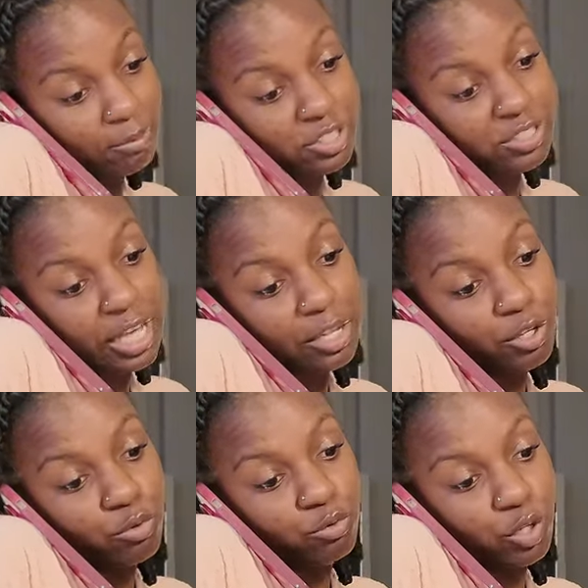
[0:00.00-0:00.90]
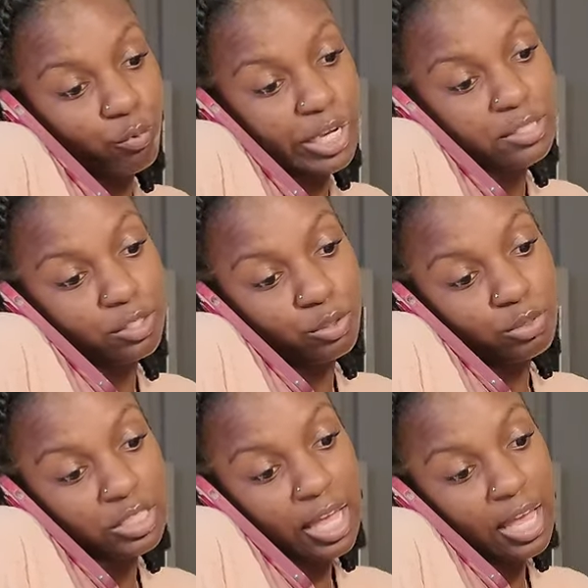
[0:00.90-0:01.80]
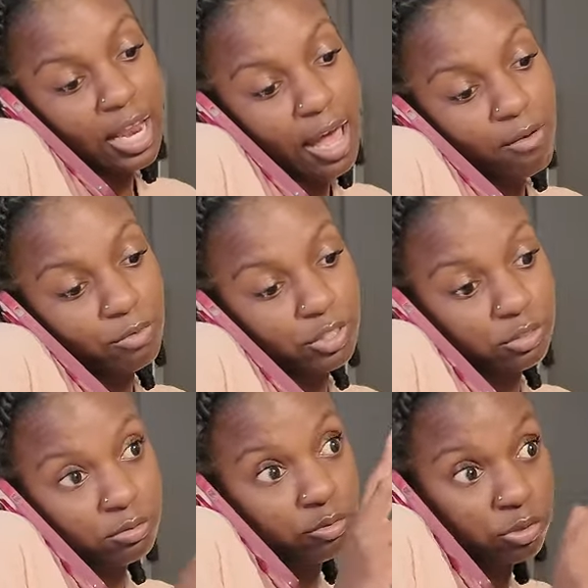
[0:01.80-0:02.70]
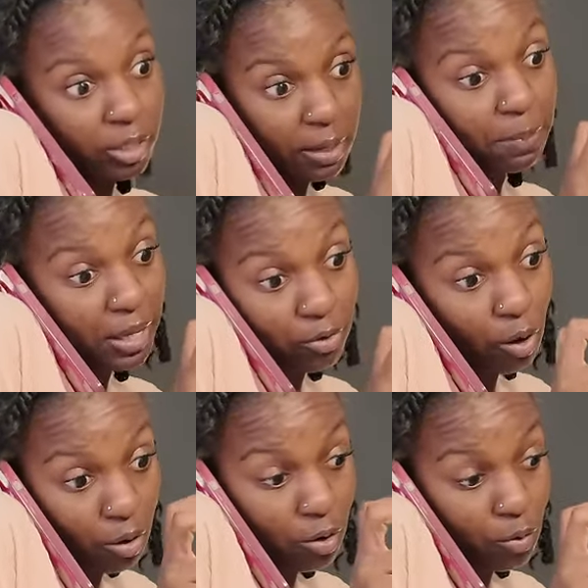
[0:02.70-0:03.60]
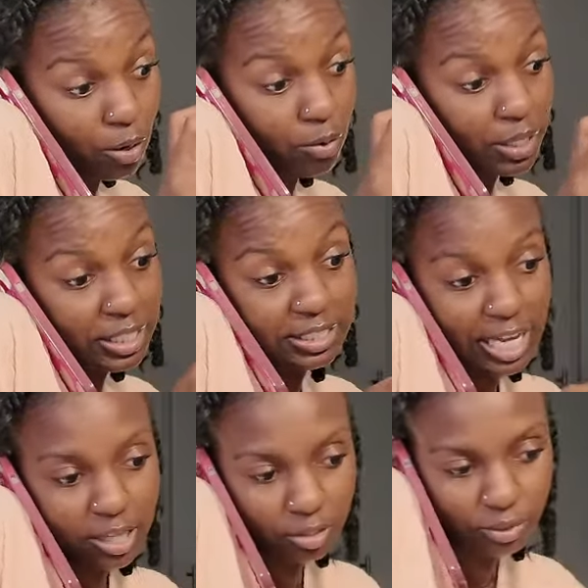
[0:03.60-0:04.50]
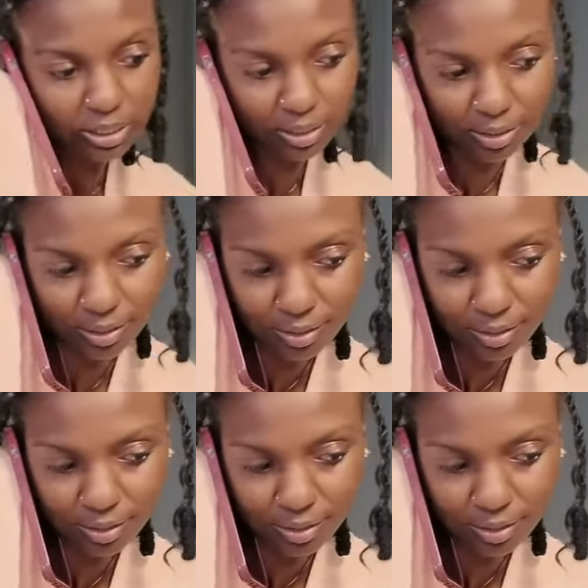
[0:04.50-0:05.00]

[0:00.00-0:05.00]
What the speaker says: I'm just telling you the reason you said I was tripping, quote unquote, is not the reason.